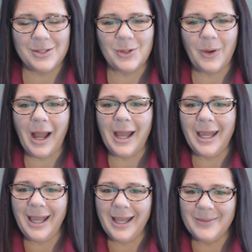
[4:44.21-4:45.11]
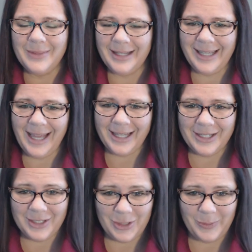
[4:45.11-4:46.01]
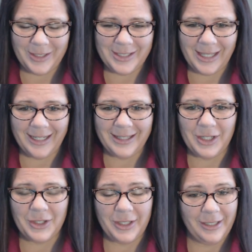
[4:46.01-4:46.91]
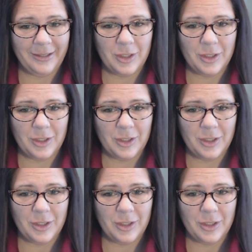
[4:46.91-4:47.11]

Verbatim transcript: So I am, again, super excited that you're here,